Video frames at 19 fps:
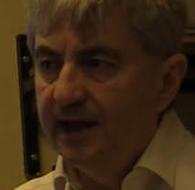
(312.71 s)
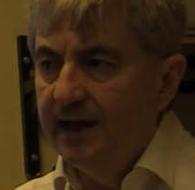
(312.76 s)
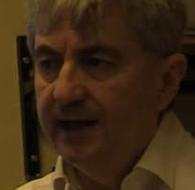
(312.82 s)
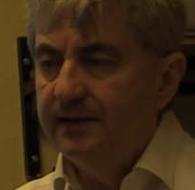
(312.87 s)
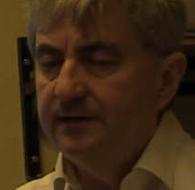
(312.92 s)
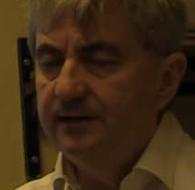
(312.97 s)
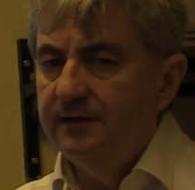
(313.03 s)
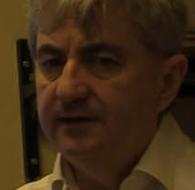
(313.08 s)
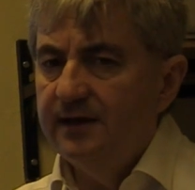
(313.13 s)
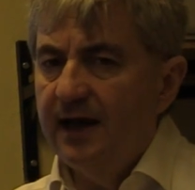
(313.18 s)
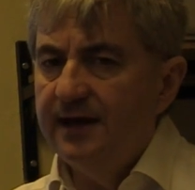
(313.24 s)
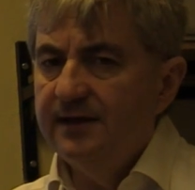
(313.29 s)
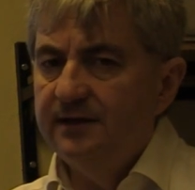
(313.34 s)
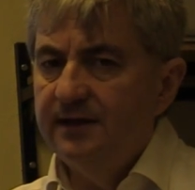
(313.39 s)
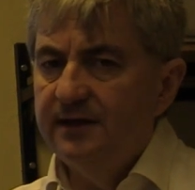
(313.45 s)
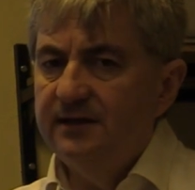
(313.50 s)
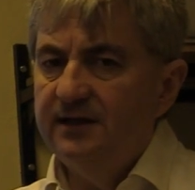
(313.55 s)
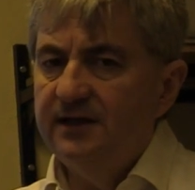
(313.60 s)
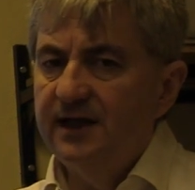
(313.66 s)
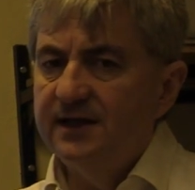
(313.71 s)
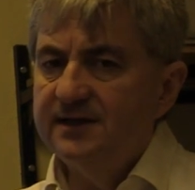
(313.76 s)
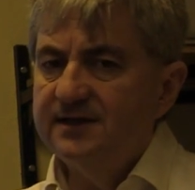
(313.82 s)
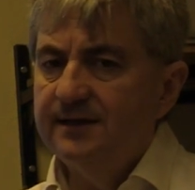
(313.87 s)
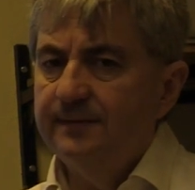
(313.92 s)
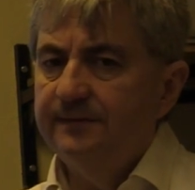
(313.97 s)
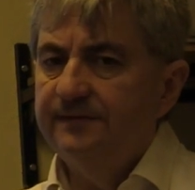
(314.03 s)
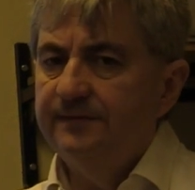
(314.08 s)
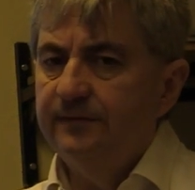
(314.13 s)
and the
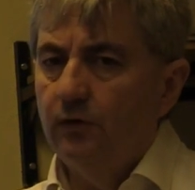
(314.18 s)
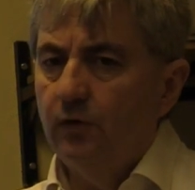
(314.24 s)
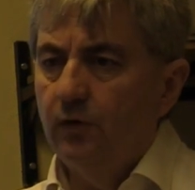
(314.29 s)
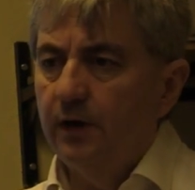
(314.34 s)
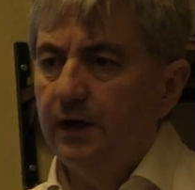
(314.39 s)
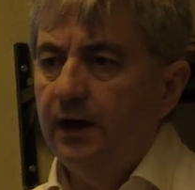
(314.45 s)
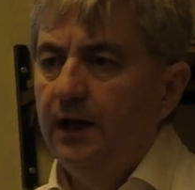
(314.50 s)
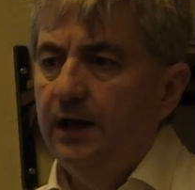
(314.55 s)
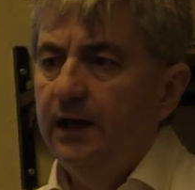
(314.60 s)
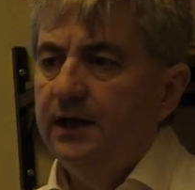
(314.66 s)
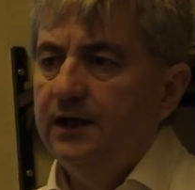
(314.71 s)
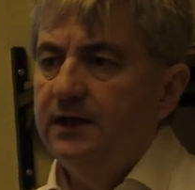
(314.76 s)
DSM-4.